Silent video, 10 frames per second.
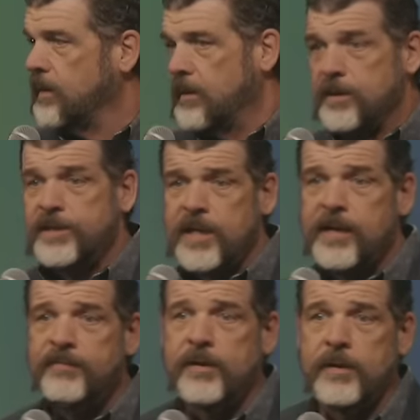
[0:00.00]
You say
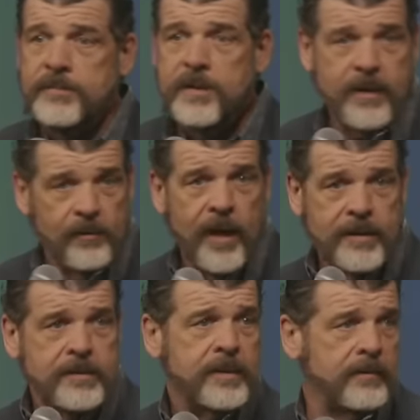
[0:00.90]
envelopes. Okay, well, I
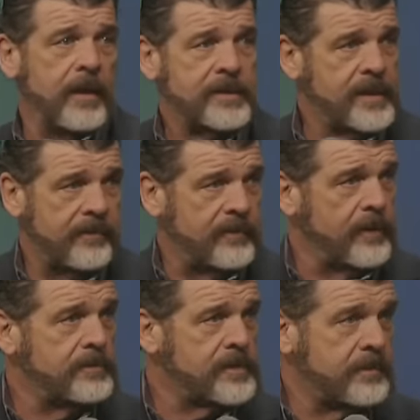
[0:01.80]
do too. I say envelopes,